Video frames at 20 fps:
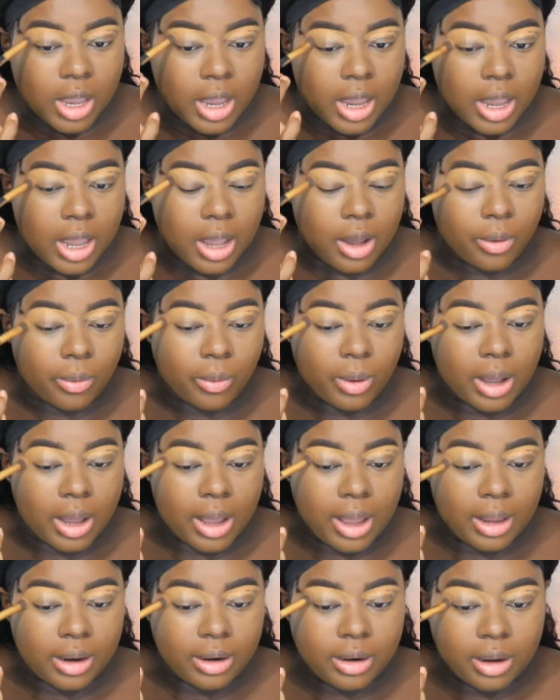And what
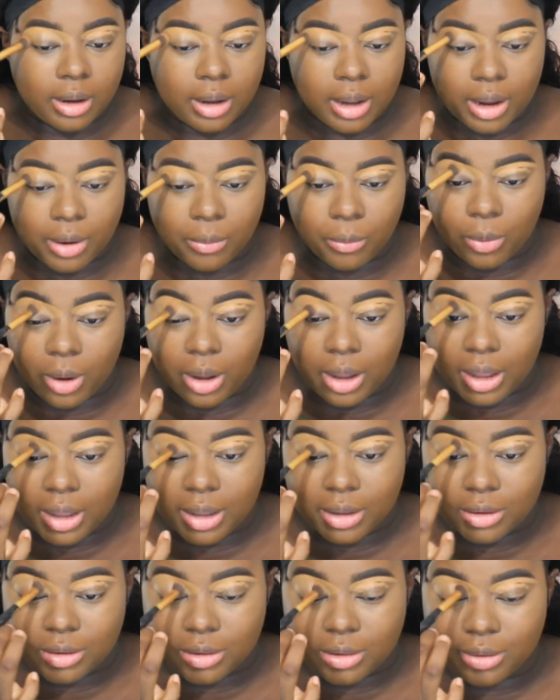
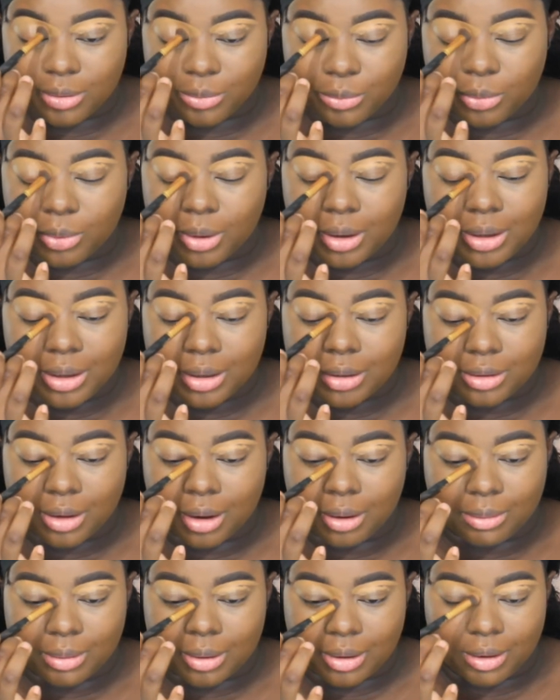is
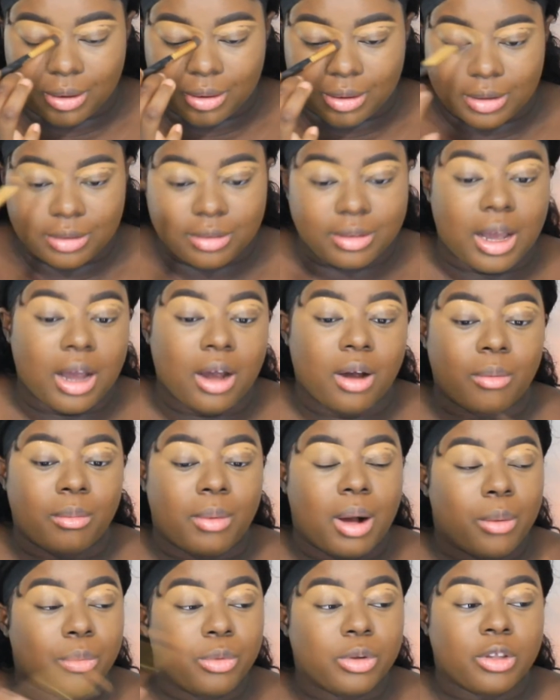going on is that her
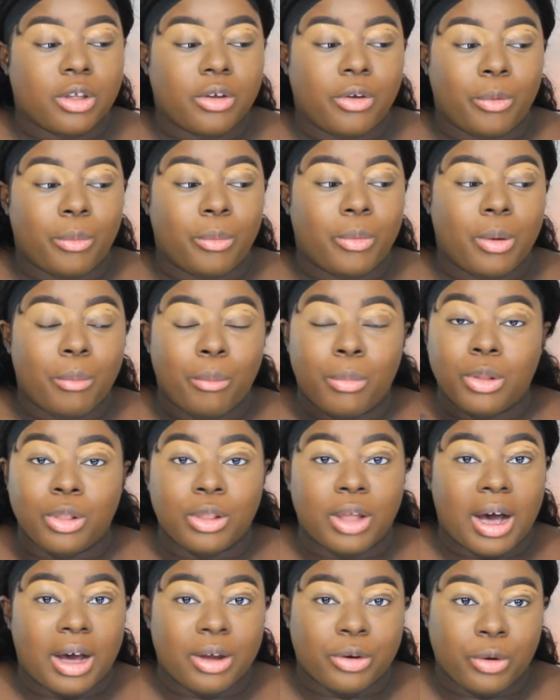mom was a
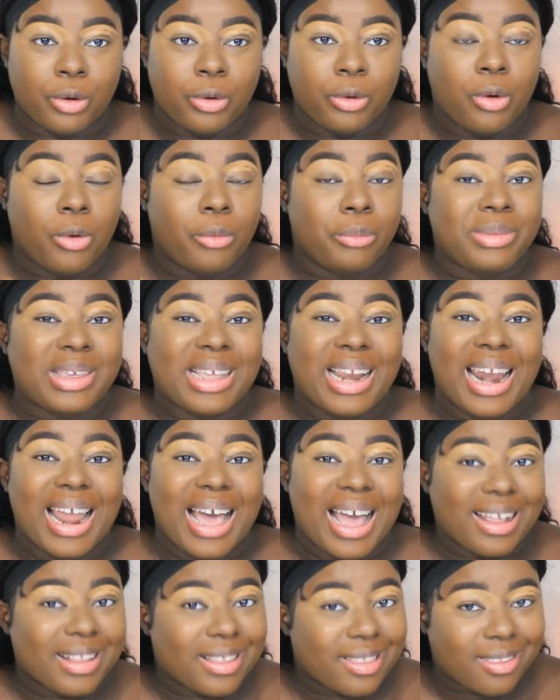mulatto, or
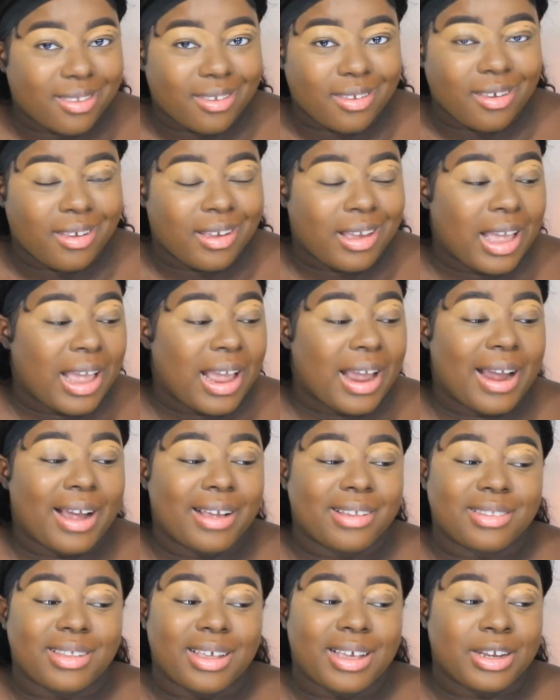mulat,
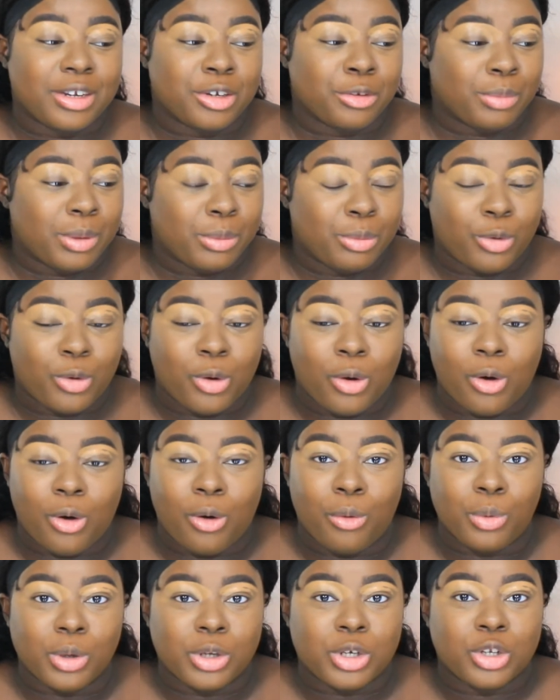as the Haitian people call,
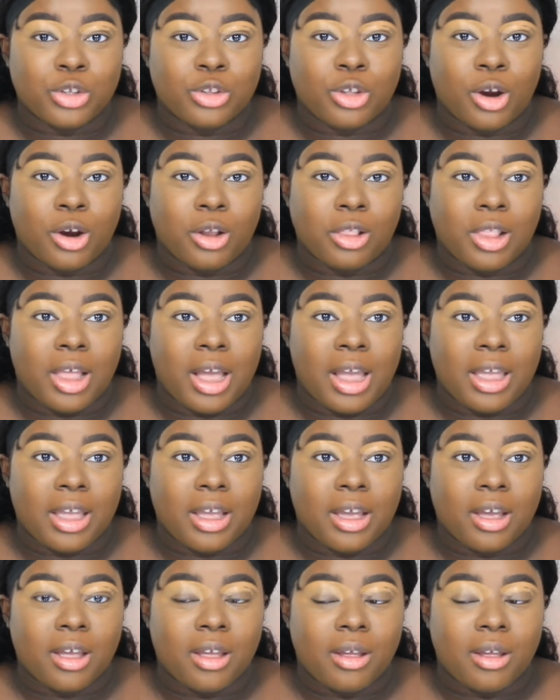which is our, like,